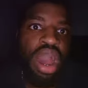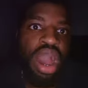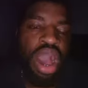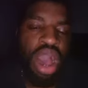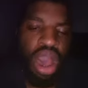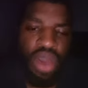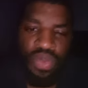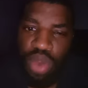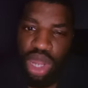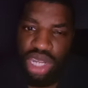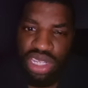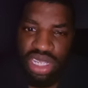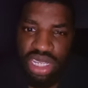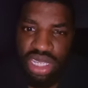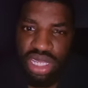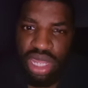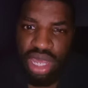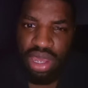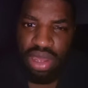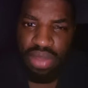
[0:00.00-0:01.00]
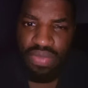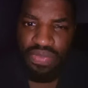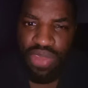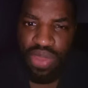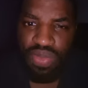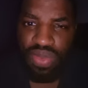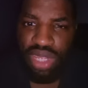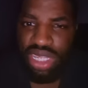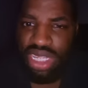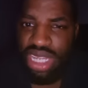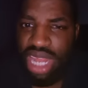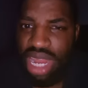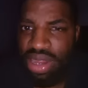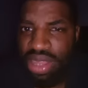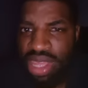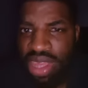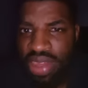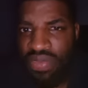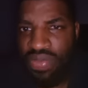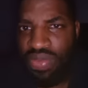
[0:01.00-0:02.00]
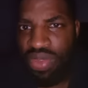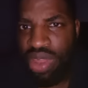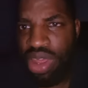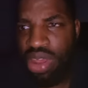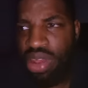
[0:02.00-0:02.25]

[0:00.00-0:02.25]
I watched 50 Cent give